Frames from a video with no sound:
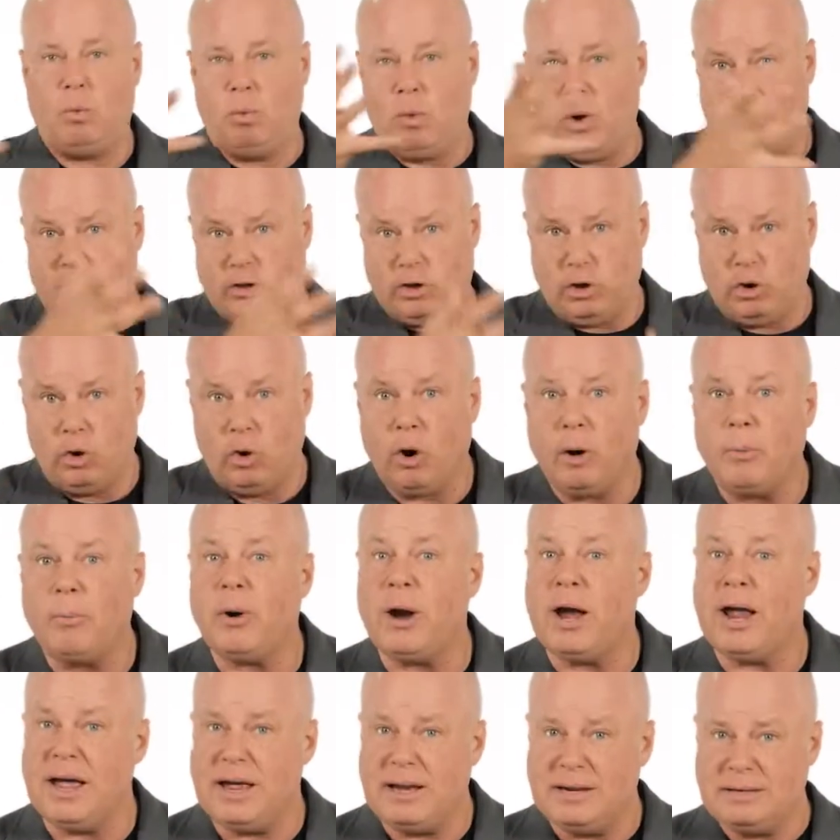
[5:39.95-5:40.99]
with your
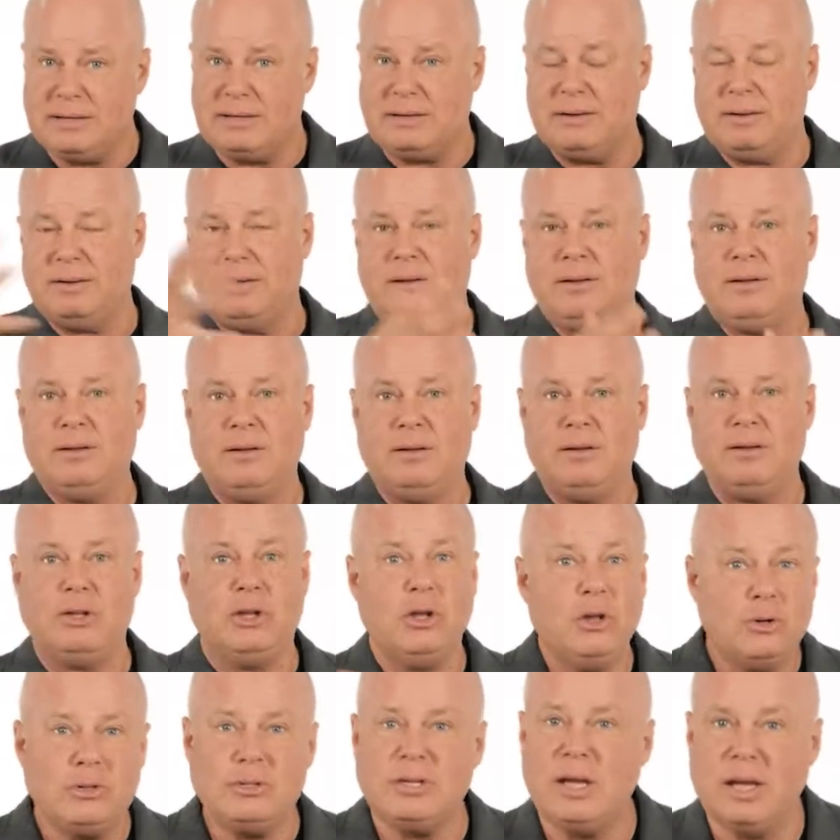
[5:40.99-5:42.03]
brand,
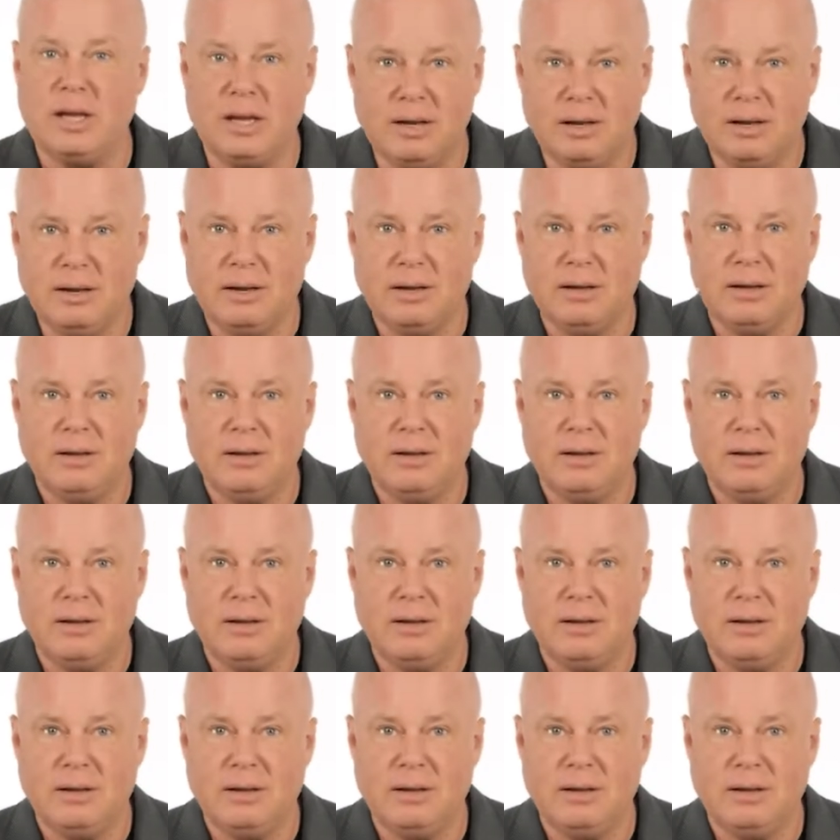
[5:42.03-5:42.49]
use it.